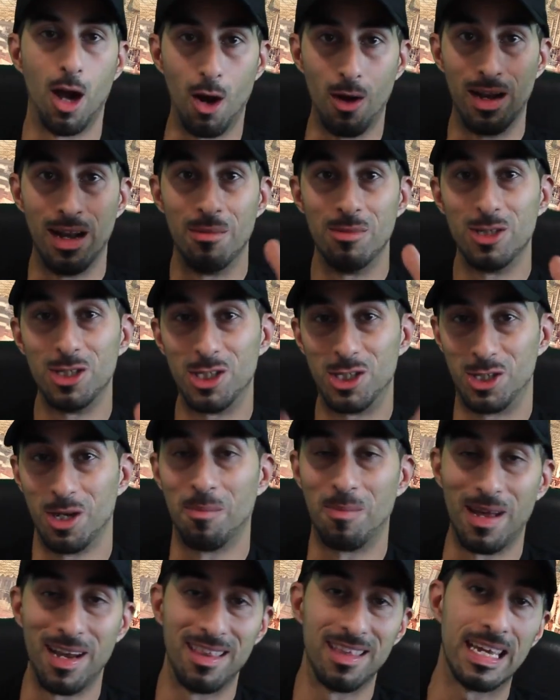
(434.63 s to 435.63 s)
Alright, let me just
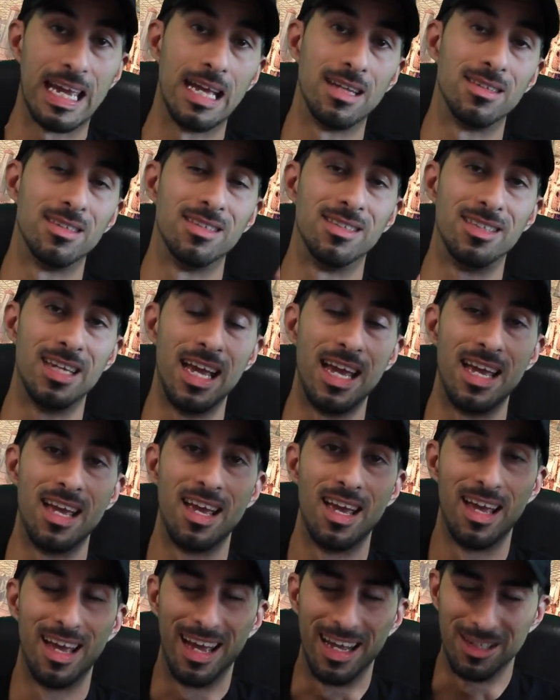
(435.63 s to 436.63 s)
jump out of the gates and say
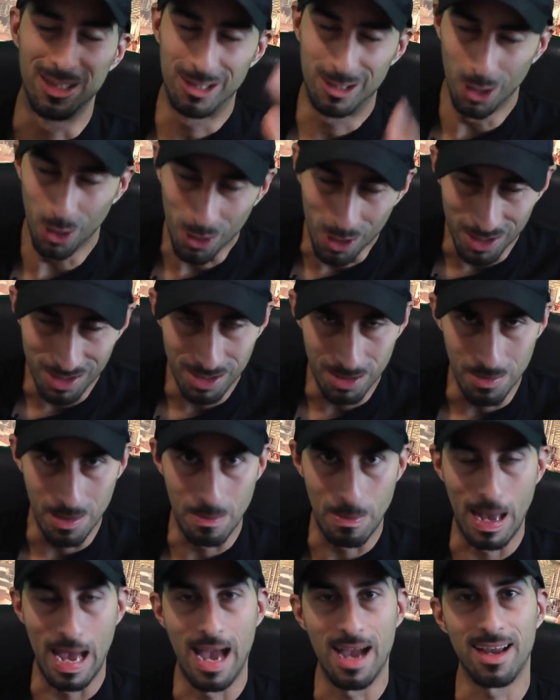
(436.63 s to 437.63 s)
it's so good to
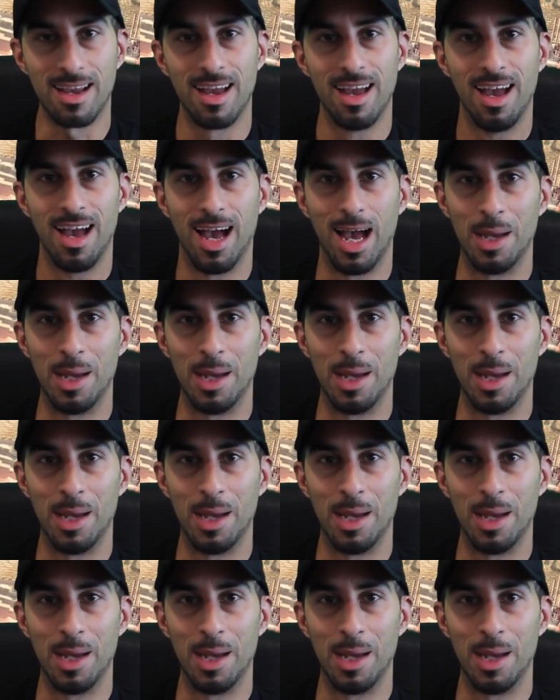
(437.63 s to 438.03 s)
be back.